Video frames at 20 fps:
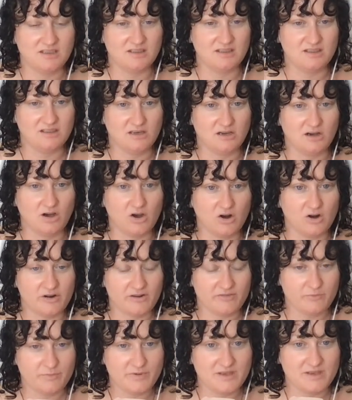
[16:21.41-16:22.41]
the art
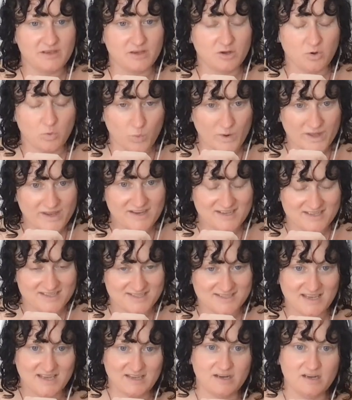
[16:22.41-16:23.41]
of being a
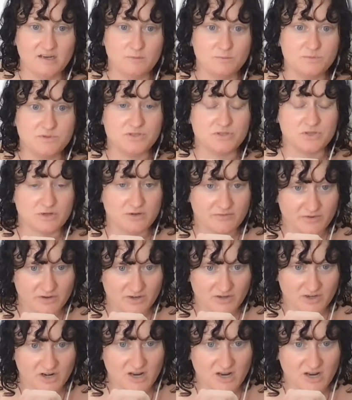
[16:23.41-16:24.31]
witness and an observer.